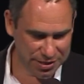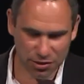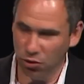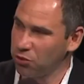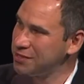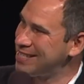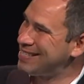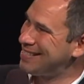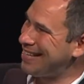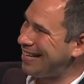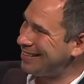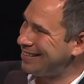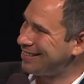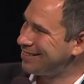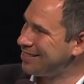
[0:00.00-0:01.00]
So the
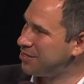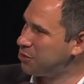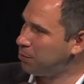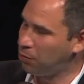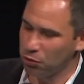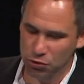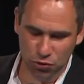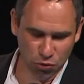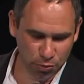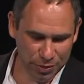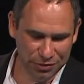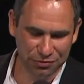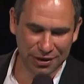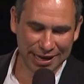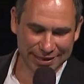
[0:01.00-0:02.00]
standard is supposed to be
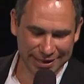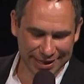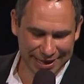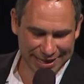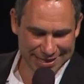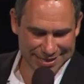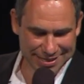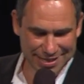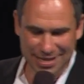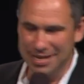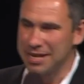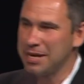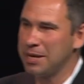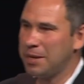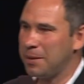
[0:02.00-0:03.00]
finalized
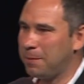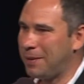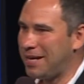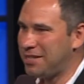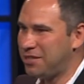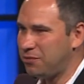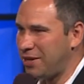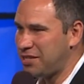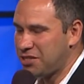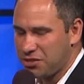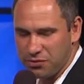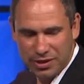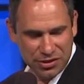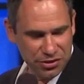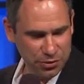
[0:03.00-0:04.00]
by
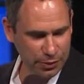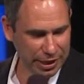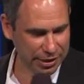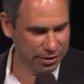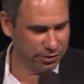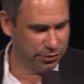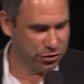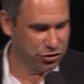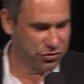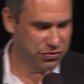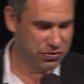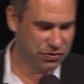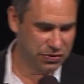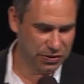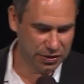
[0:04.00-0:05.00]
2021, which
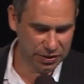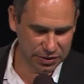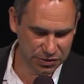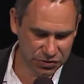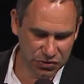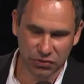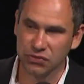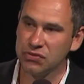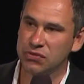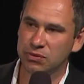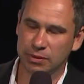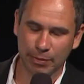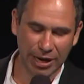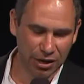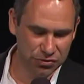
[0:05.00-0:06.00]
is still
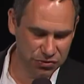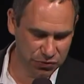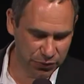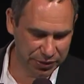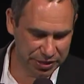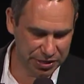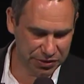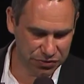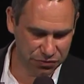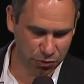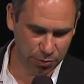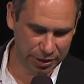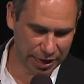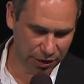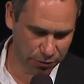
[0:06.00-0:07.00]
about 3 years
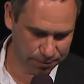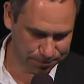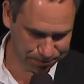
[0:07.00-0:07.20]
from now.